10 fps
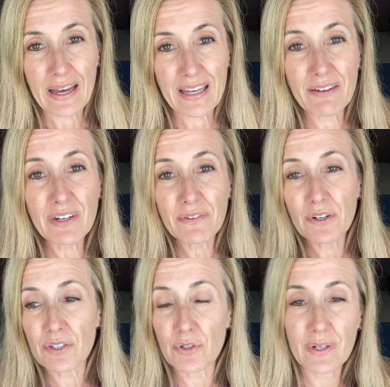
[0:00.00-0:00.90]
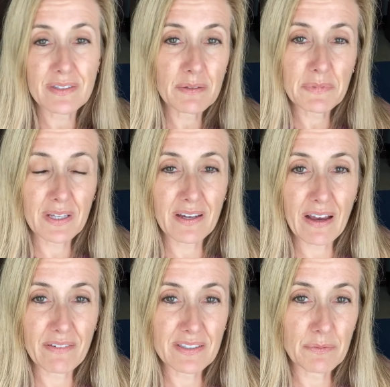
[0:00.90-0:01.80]
Even if you're doing something,
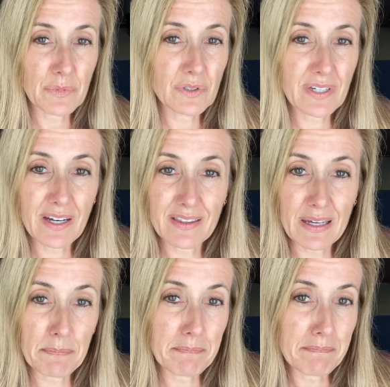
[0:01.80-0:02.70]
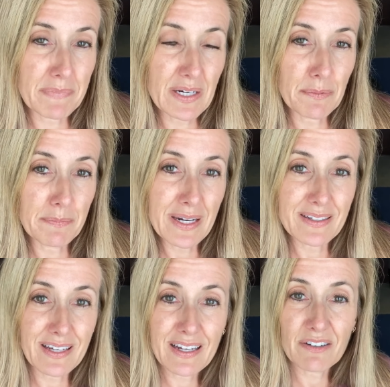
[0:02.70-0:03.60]
having some music on, like,
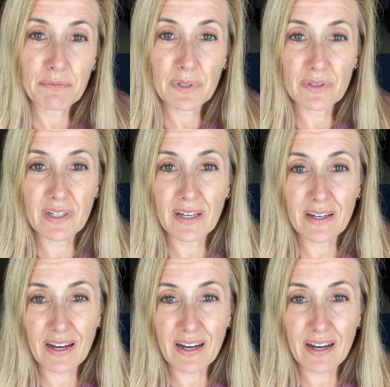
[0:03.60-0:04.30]
meditative music.